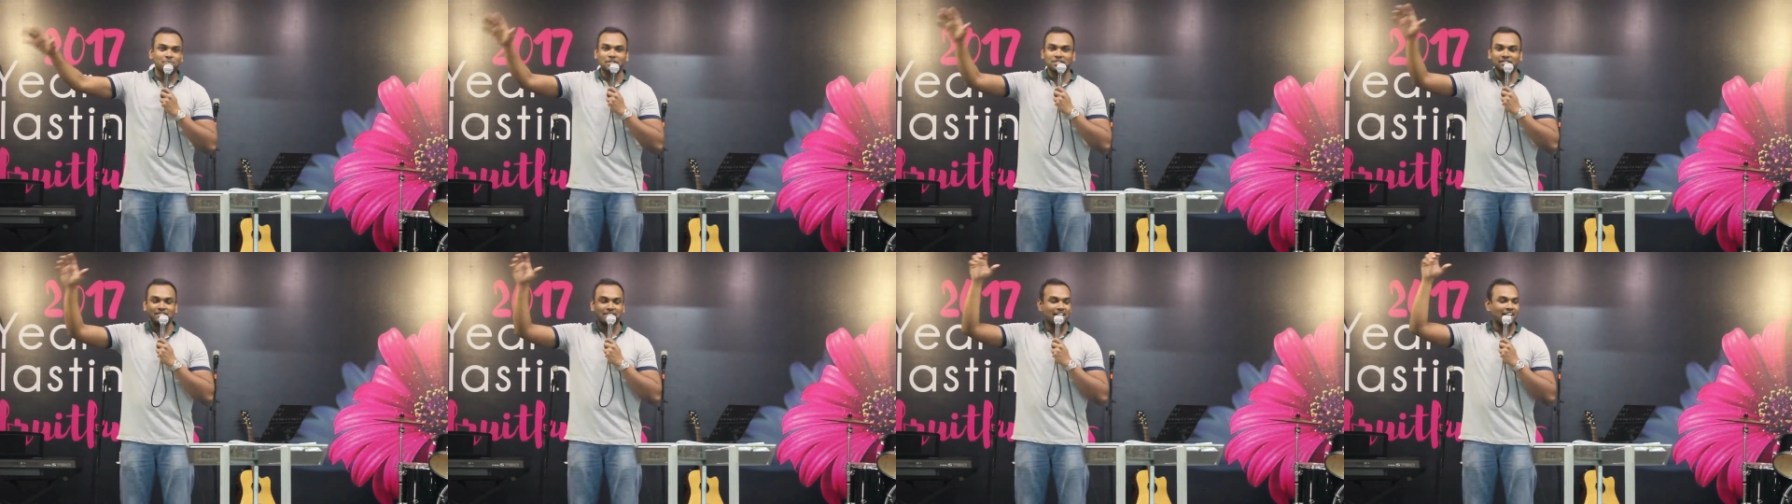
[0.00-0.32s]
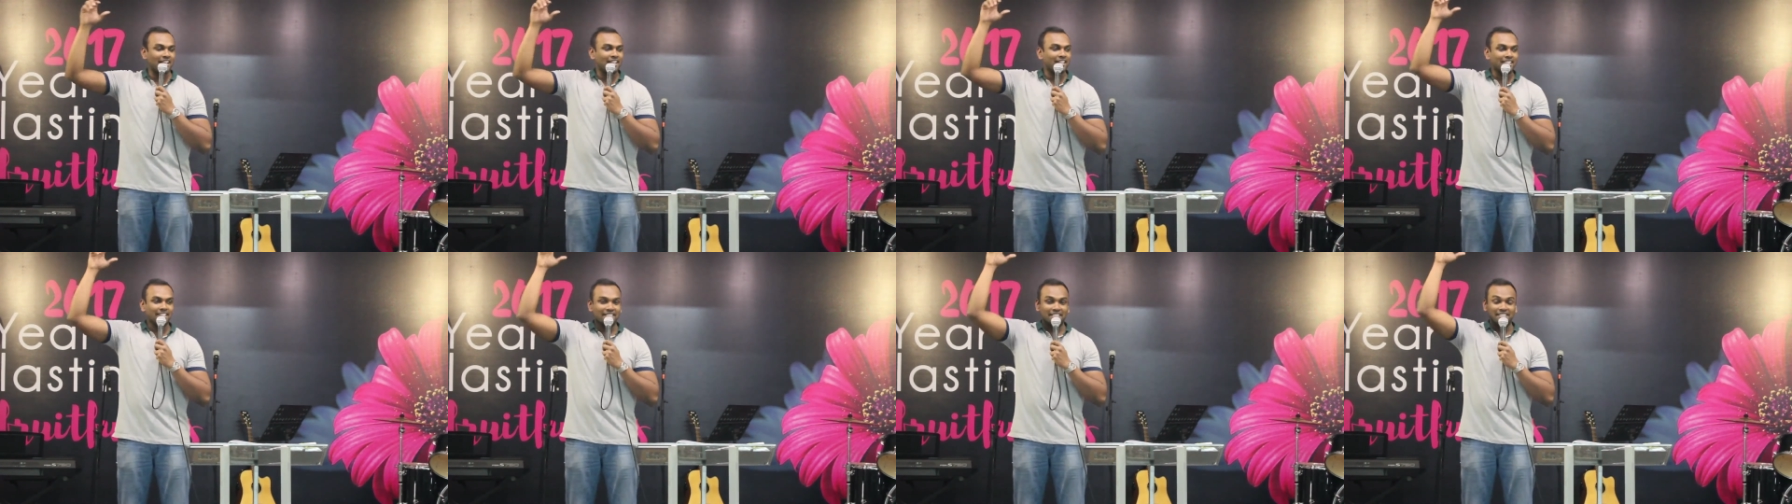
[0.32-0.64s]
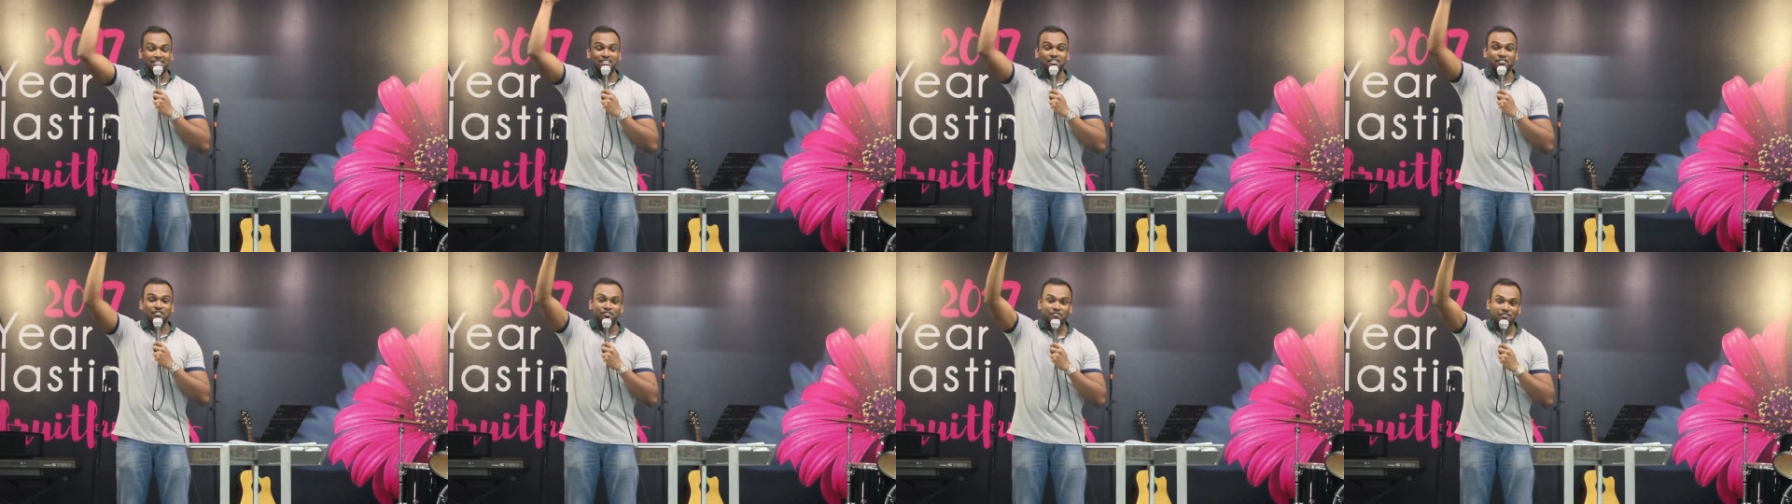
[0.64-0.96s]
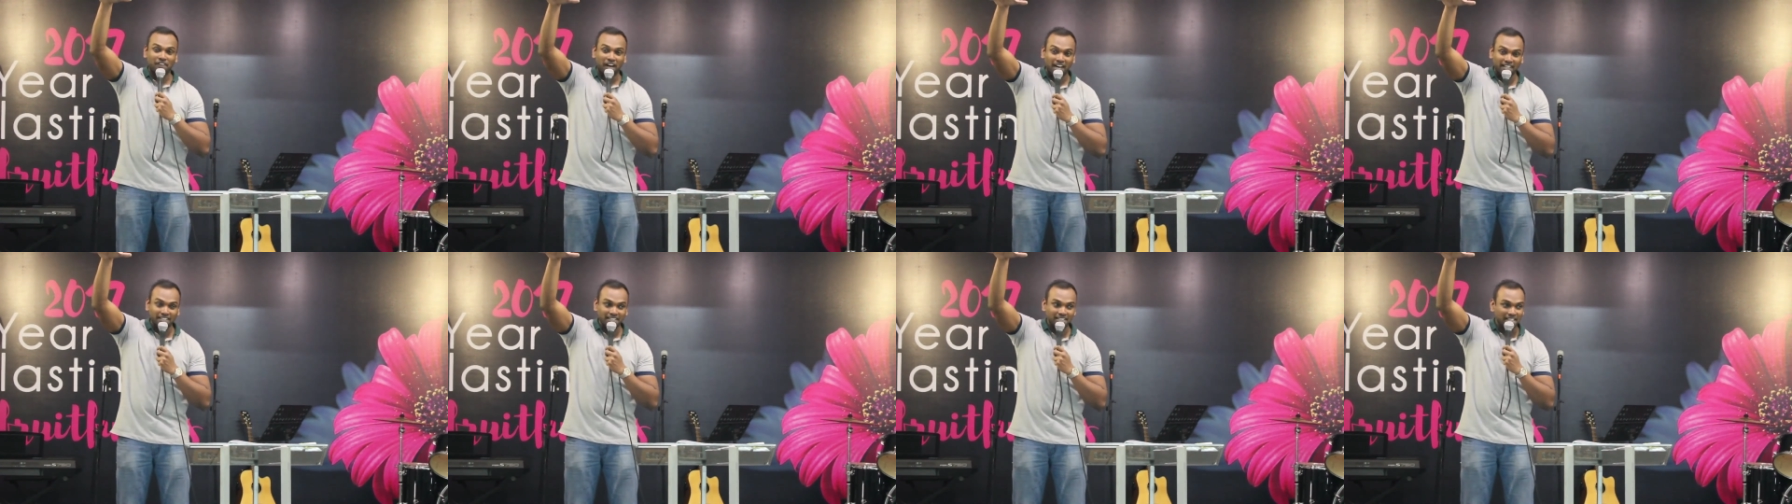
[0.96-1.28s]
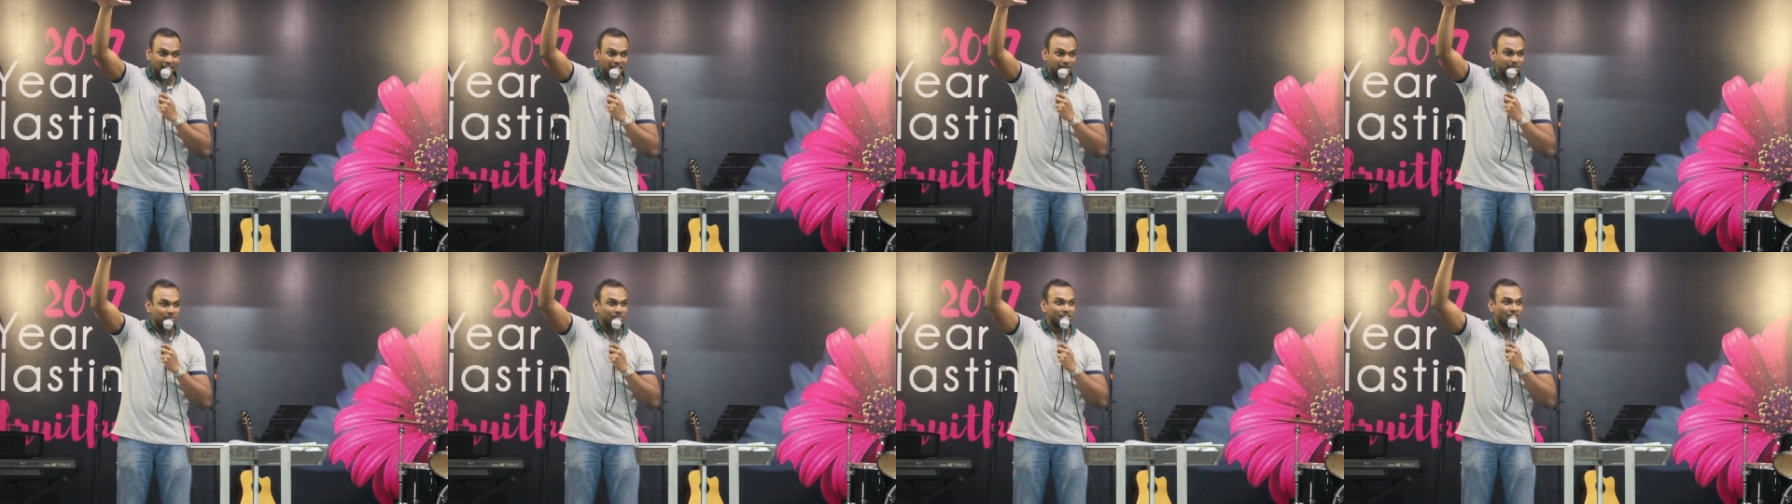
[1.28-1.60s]
personalities, the Father
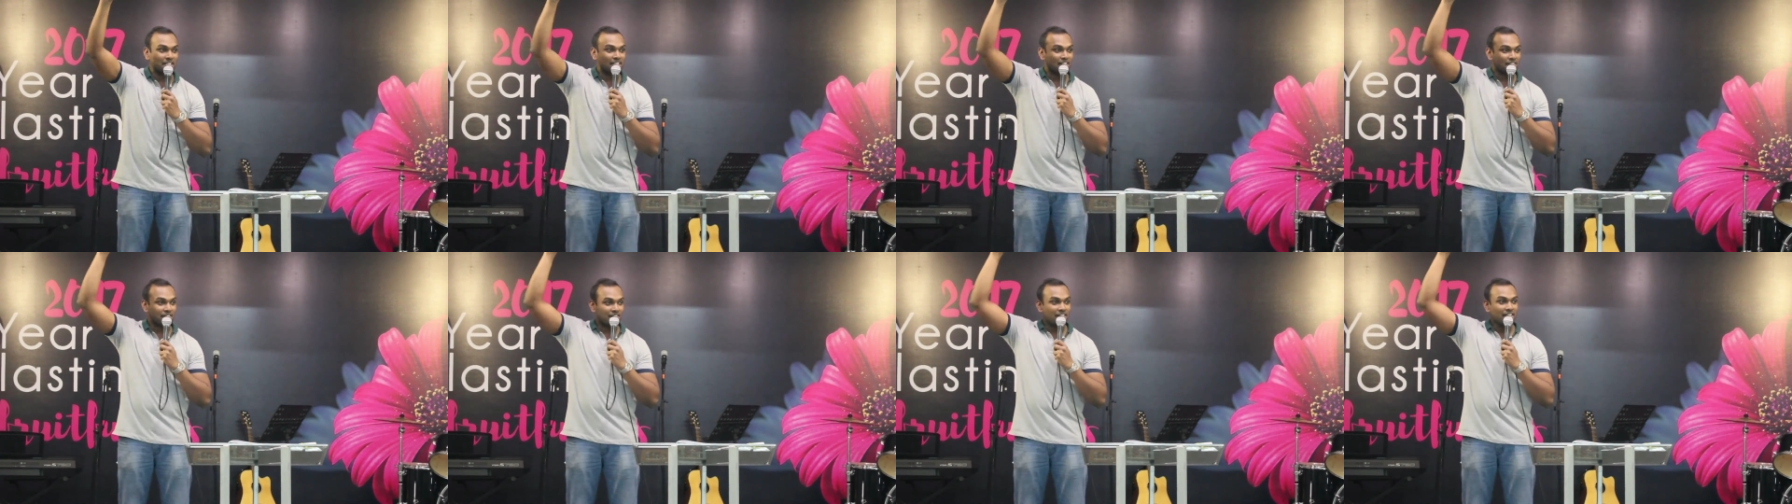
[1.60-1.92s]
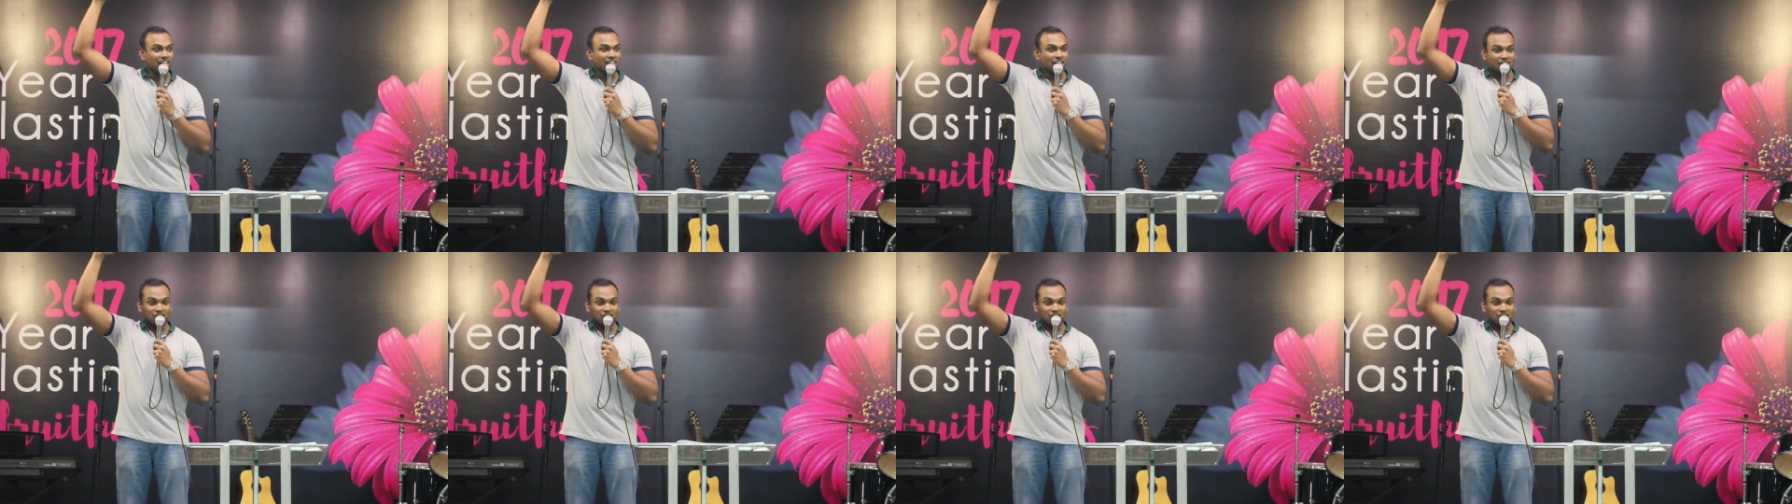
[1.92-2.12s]
himself,